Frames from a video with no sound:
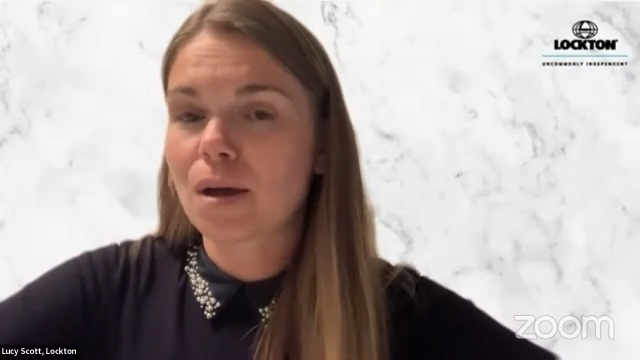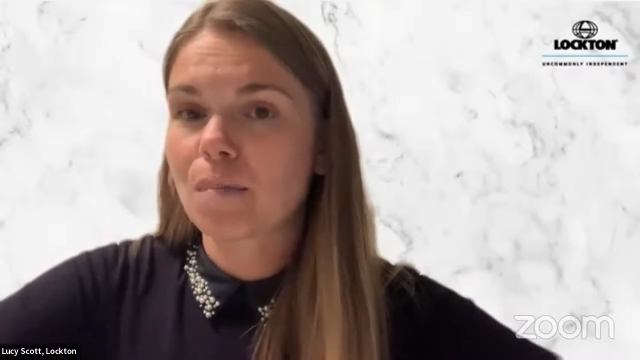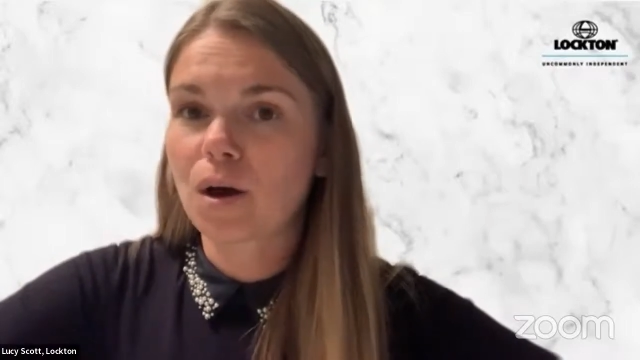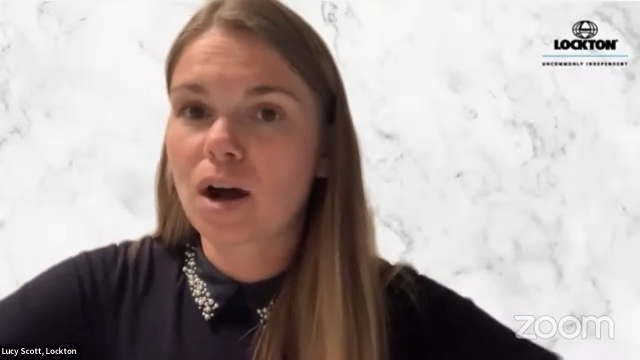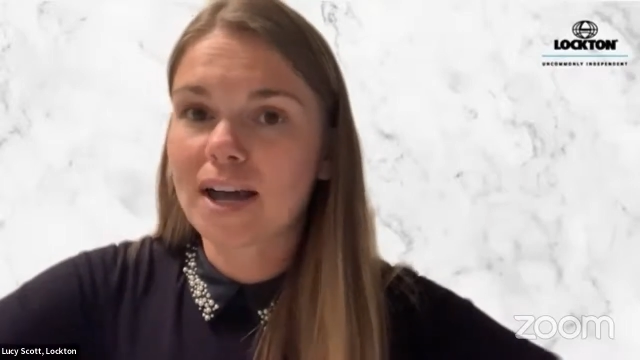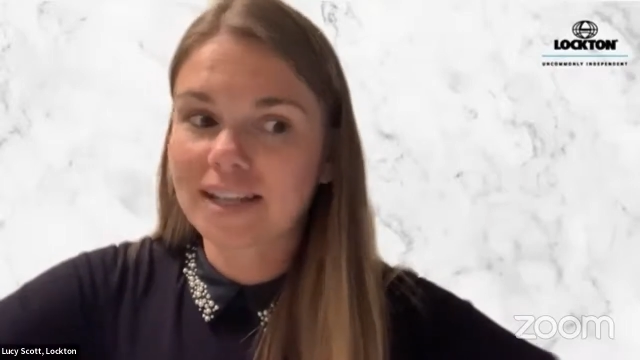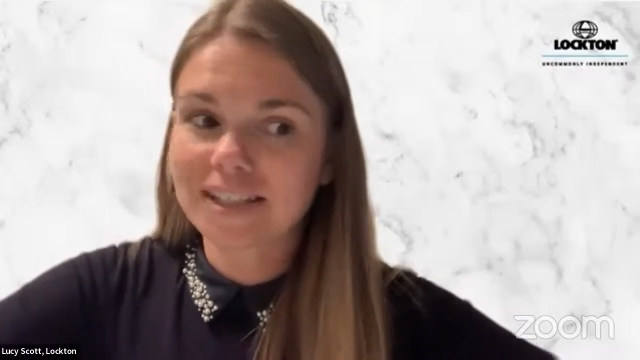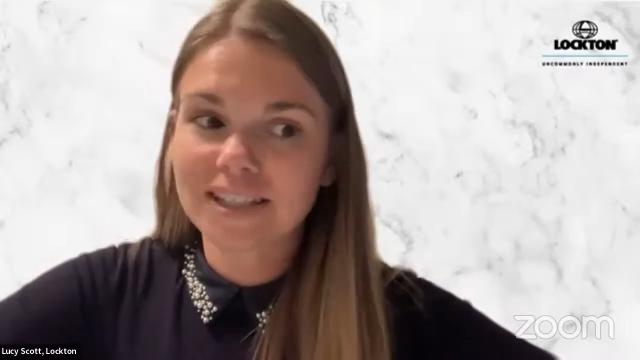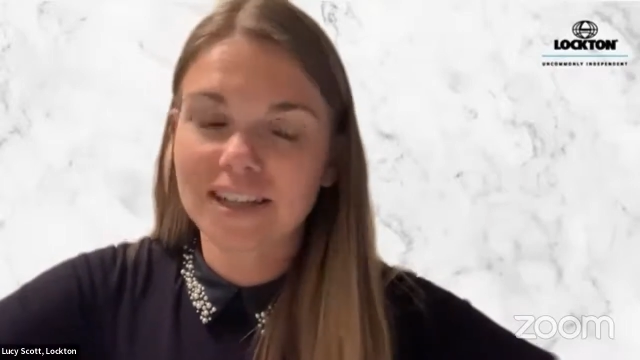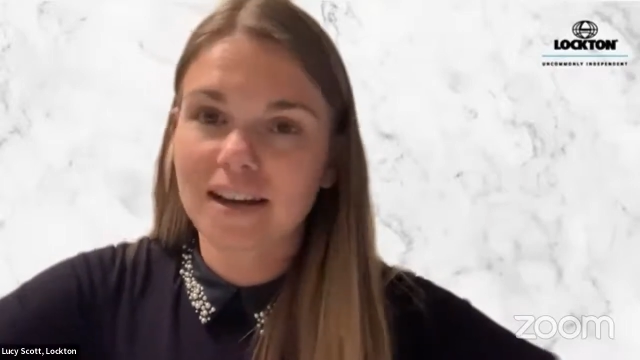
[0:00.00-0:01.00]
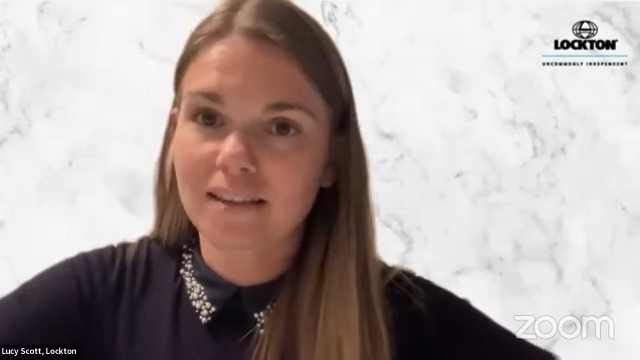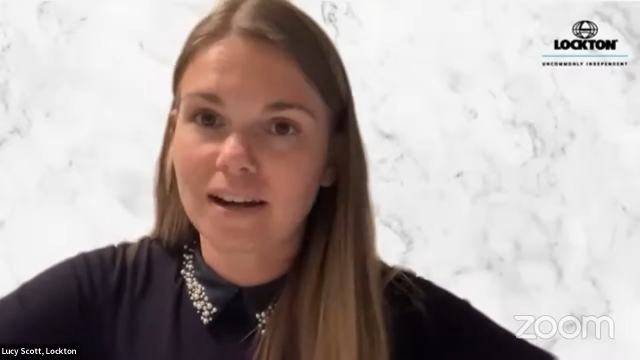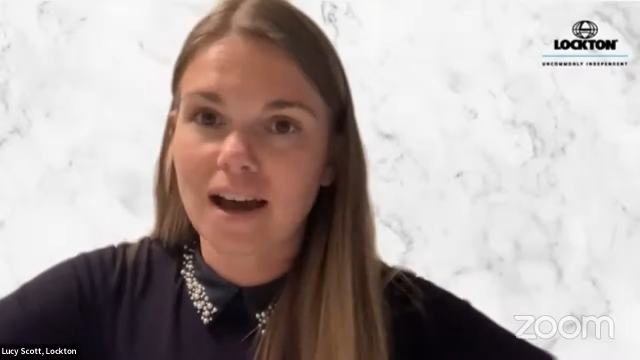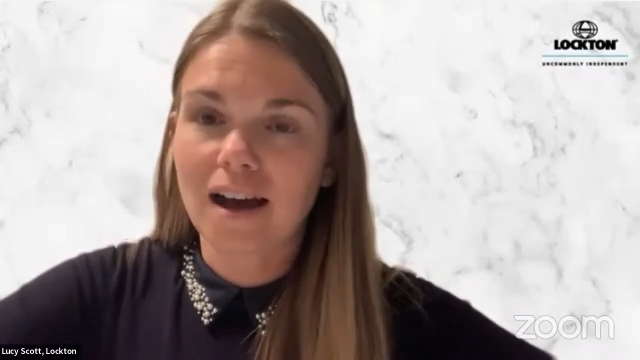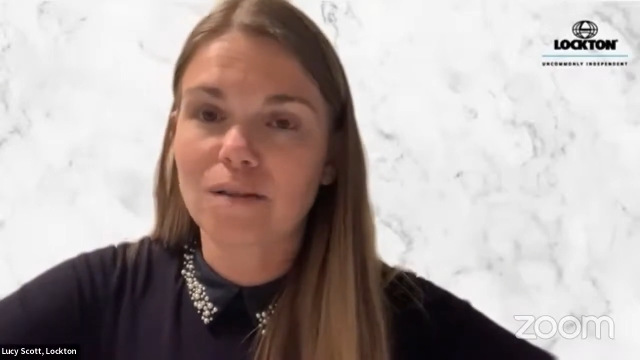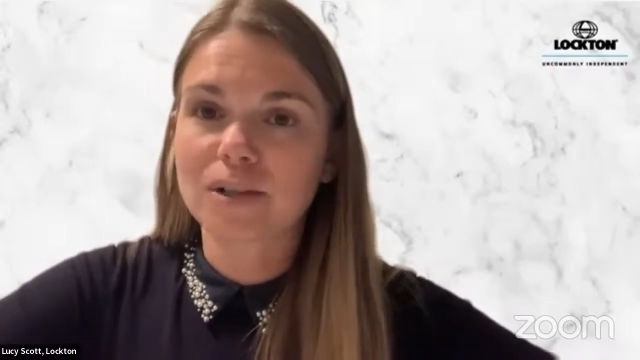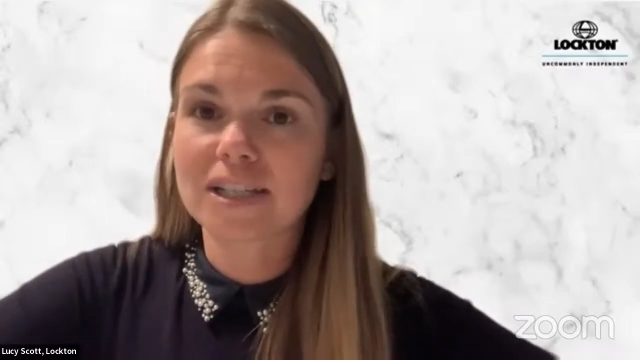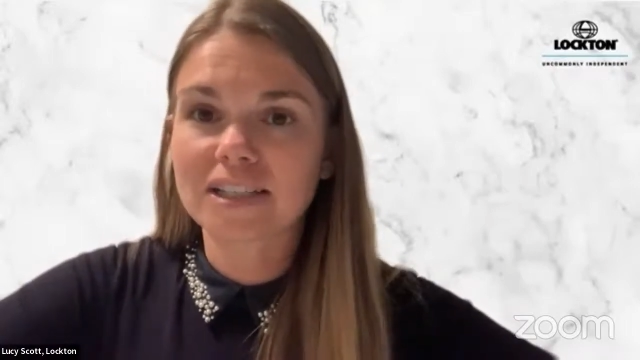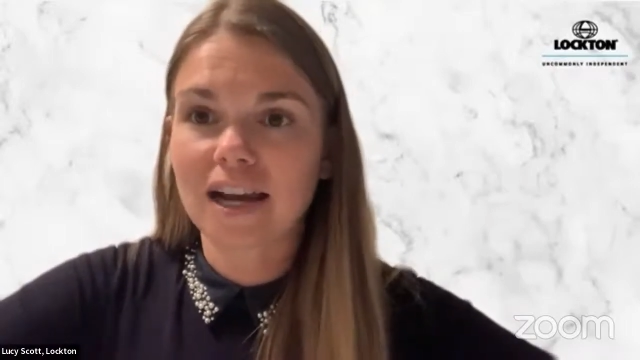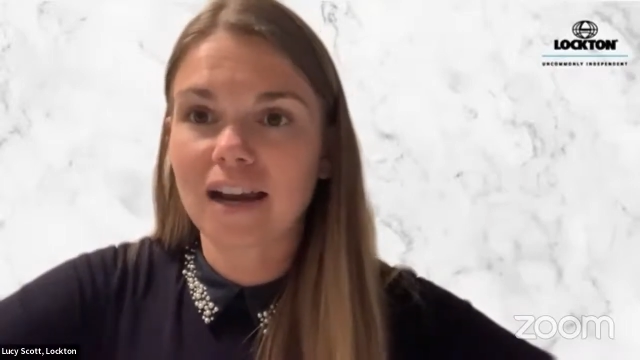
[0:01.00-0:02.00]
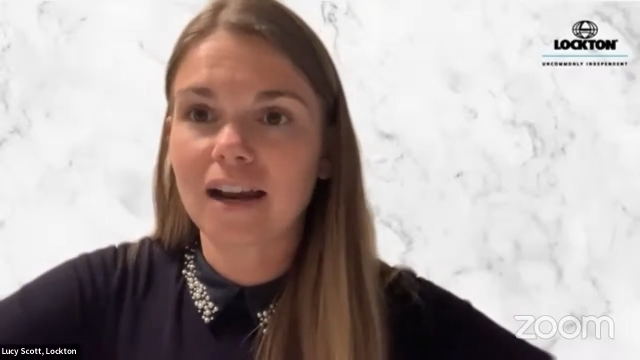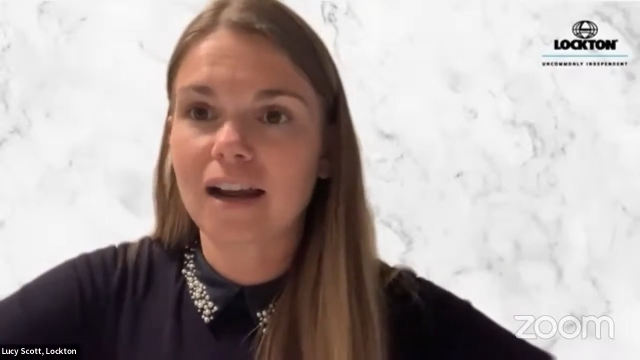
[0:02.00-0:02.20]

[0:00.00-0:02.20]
put our heads together now and say,